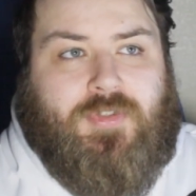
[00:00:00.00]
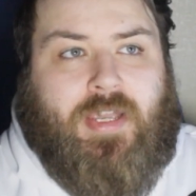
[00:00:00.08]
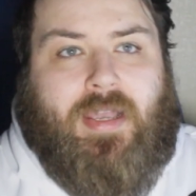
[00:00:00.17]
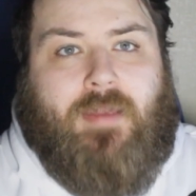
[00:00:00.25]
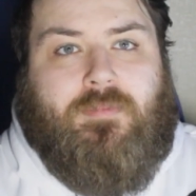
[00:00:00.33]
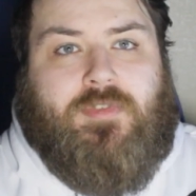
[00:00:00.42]

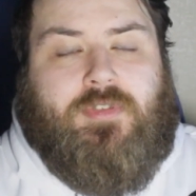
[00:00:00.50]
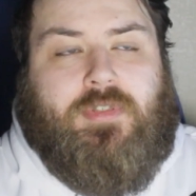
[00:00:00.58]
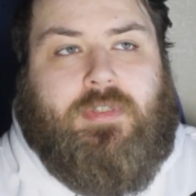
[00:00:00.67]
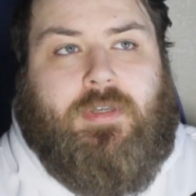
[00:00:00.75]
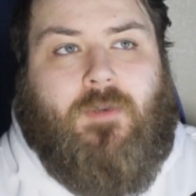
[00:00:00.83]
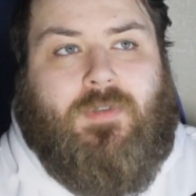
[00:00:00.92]
times
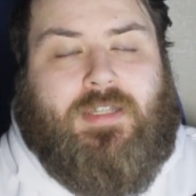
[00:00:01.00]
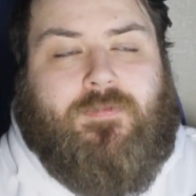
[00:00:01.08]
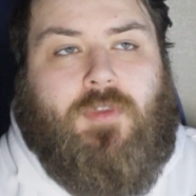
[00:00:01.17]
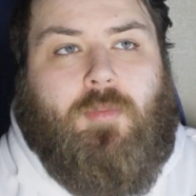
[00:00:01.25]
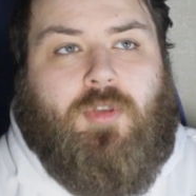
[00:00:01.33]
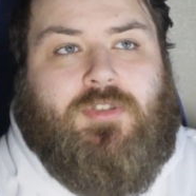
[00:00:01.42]
over the last
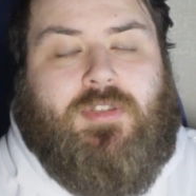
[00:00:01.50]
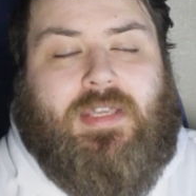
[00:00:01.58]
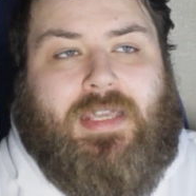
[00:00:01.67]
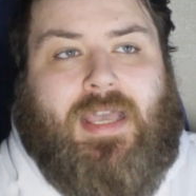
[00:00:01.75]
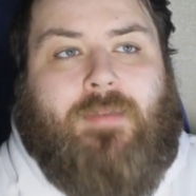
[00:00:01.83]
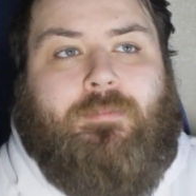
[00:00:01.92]
few months that they
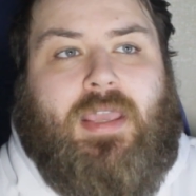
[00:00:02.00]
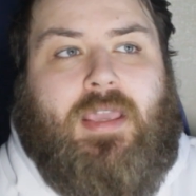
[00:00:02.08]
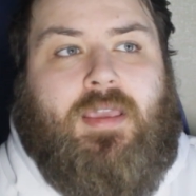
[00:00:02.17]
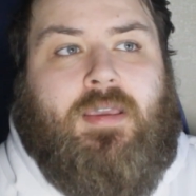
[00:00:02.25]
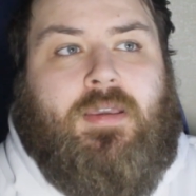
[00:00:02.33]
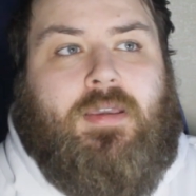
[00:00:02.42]
can
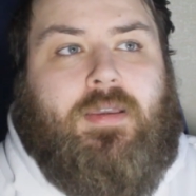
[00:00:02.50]
be